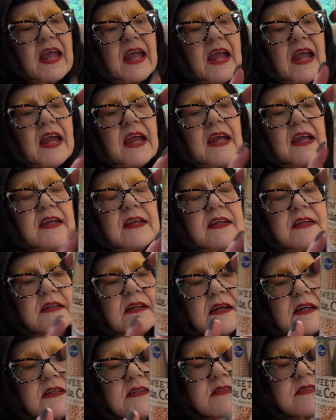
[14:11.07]

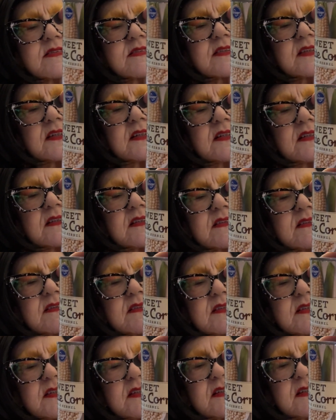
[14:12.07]
89 cents.